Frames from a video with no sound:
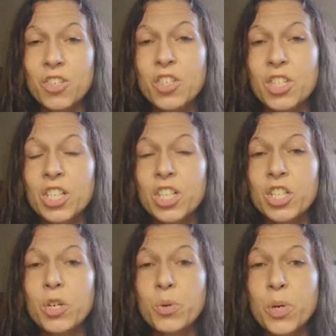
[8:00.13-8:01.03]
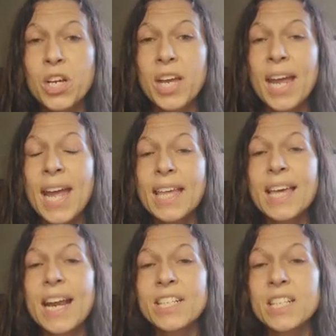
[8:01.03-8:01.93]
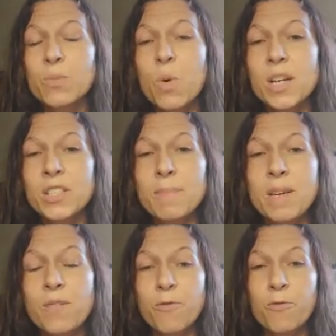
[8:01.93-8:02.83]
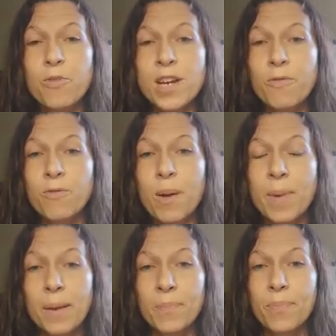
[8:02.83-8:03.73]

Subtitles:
to such a degree that I just wanted to be free from it.